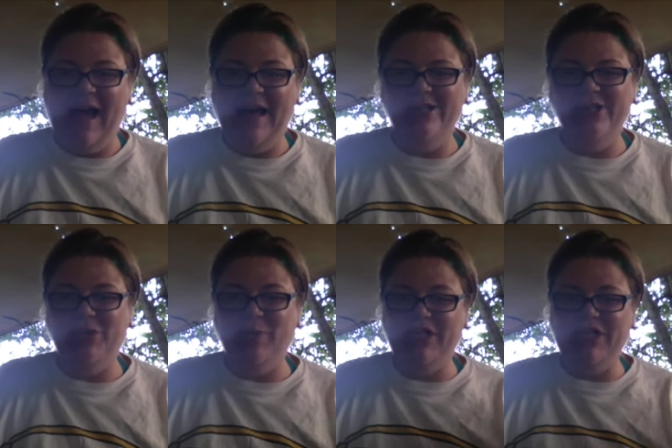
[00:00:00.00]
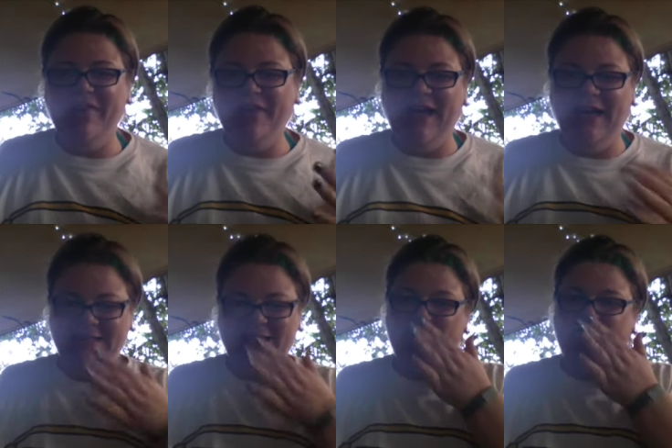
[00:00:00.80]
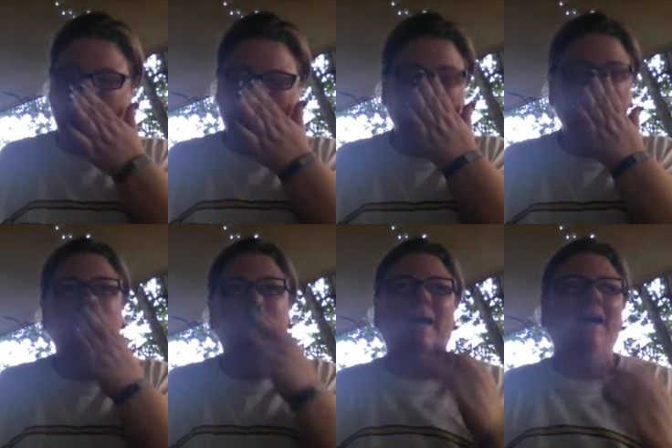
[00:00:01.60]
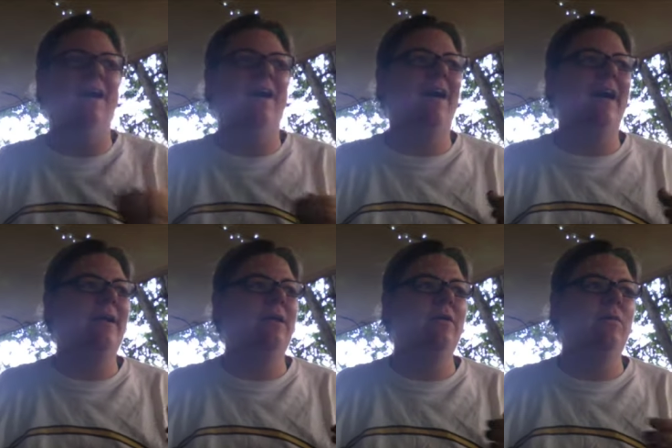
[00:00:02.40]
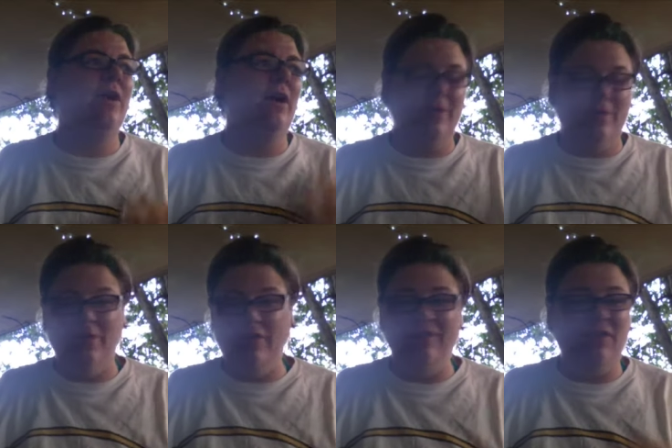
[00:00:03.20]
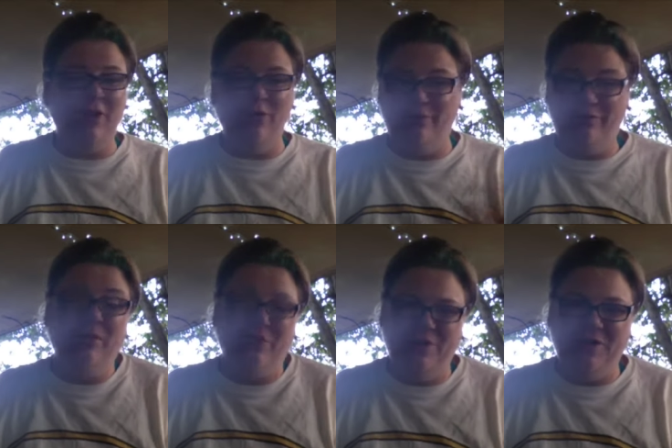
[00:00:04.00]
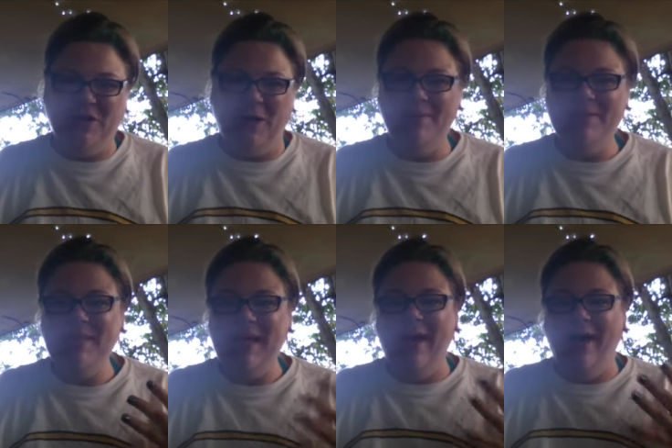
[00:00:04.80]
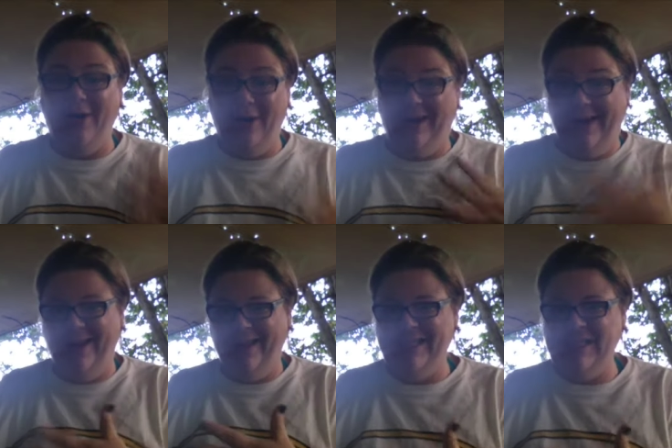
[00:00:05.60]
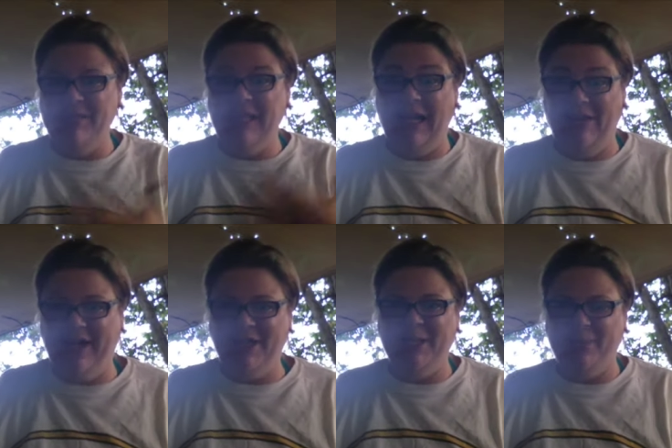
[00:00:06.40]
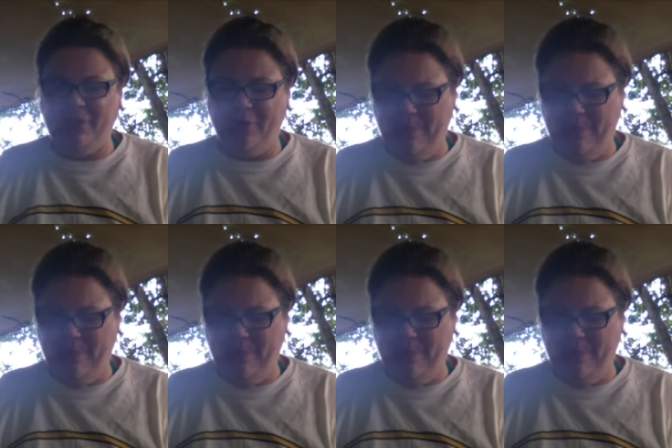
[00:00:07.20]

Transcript: And she, when she had the colours up there, I when I I've only ordered from her a few times online like this because I love catching up with her at